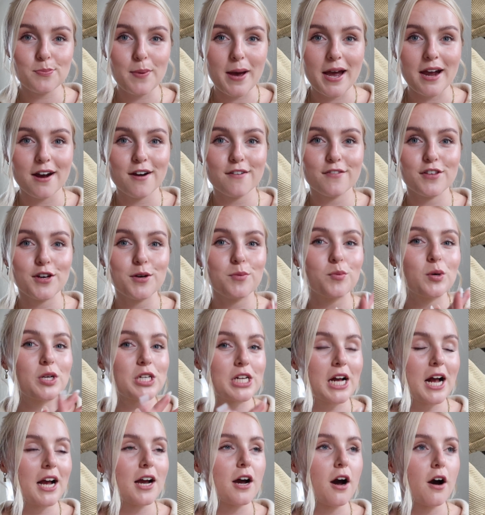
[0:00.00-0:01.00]
a pair of them, which
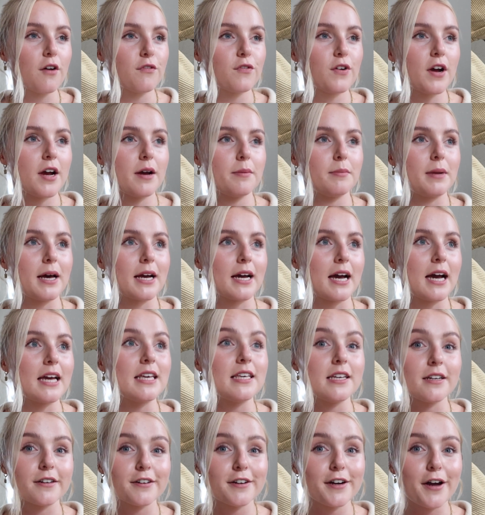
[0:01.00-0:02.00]
I got for him like a
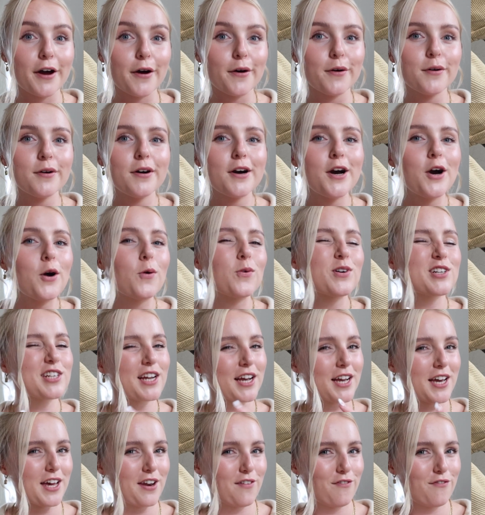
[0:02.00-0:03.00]
year ago, which I
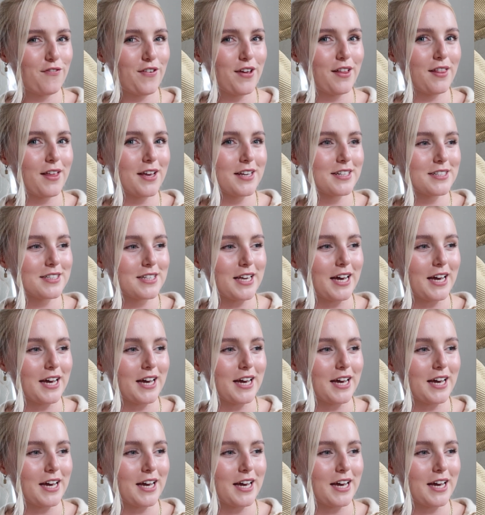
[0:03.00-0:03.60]
kind of feel like it's